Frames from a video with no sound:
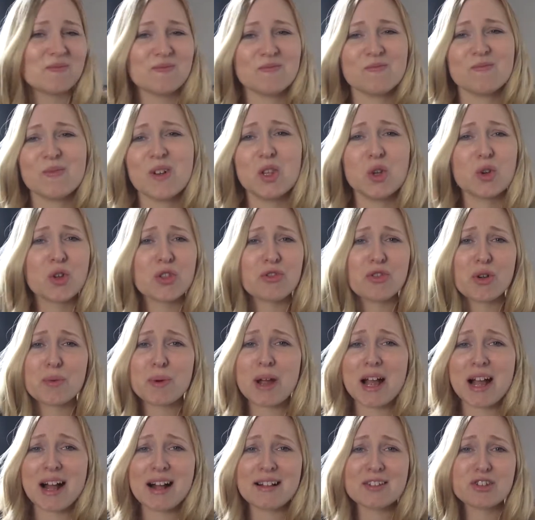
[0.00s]
we'll look
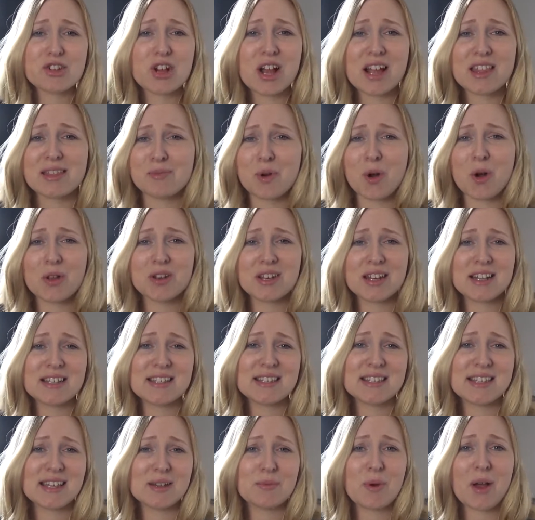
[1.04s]
through it. I'll try them on and
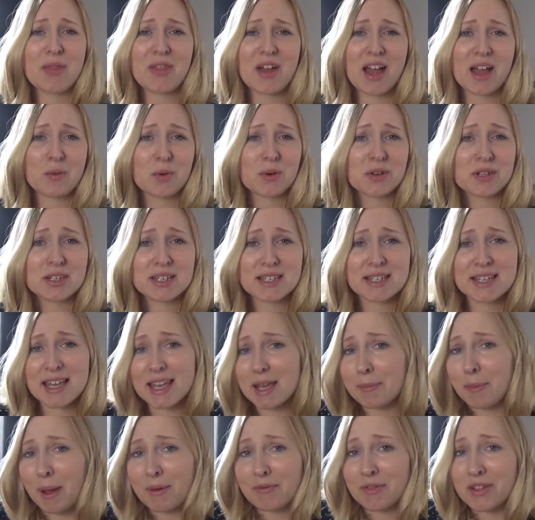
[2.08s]
see whether I want to
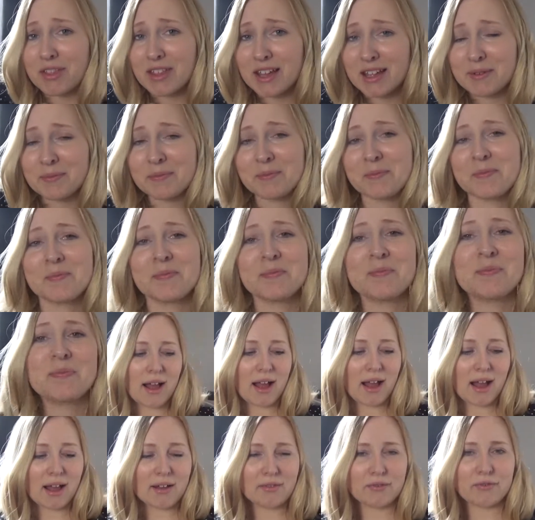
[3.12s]
keep everything.
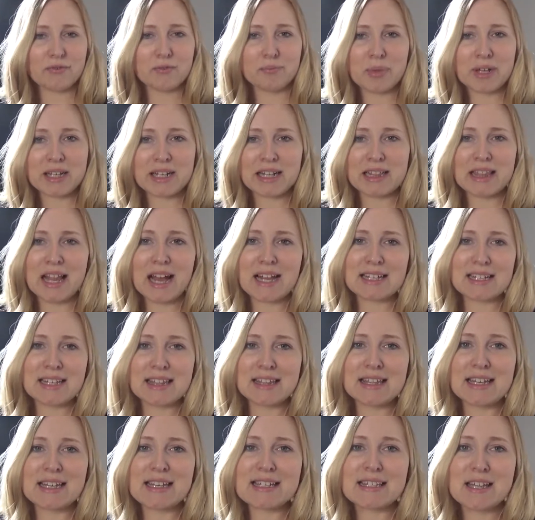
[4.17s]
I've been
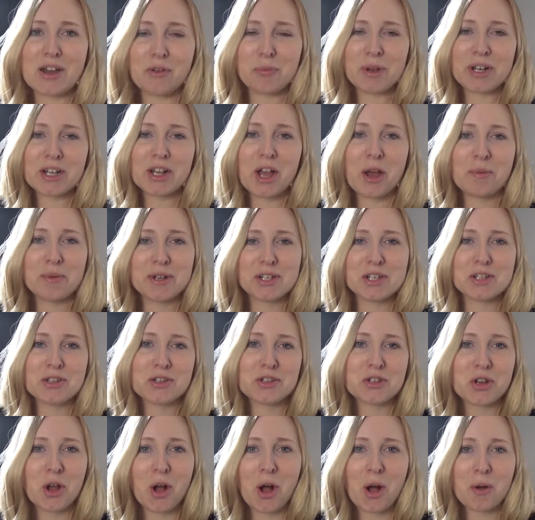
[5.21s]
collecting things that have been coming to the
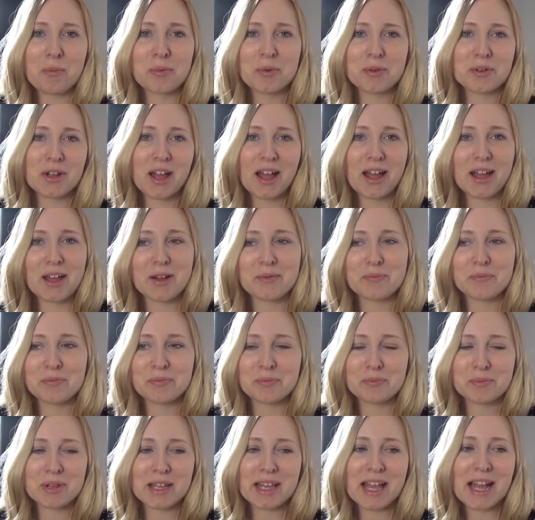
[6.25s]
shop,
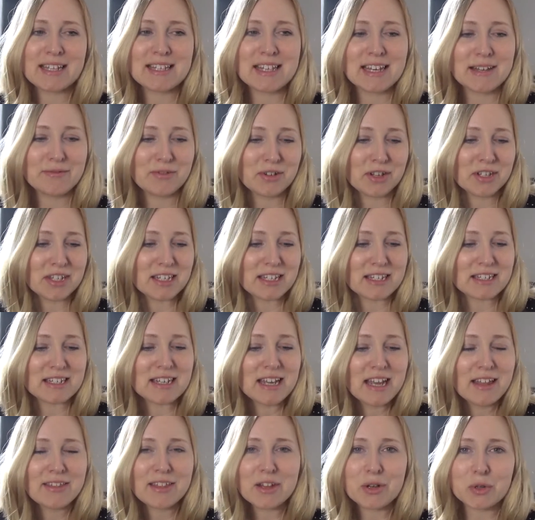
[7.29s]
been getting delivered, and
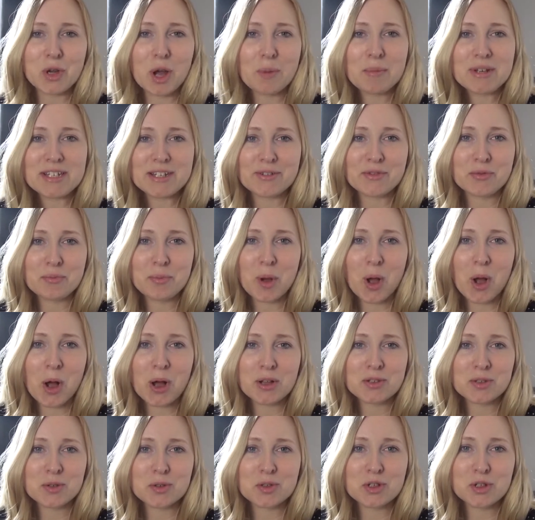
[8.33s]
they all come in different
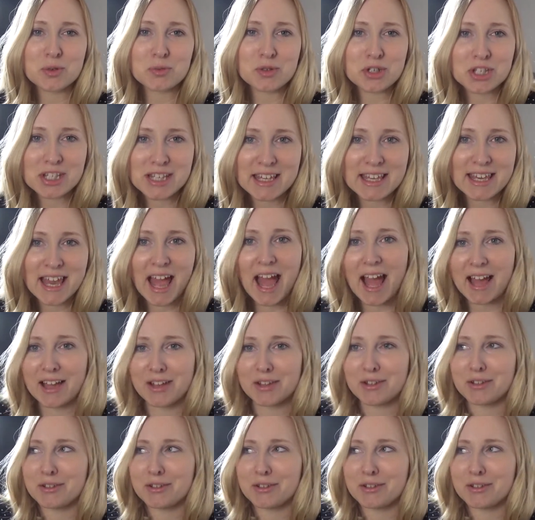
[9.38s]
parcels. You don't just get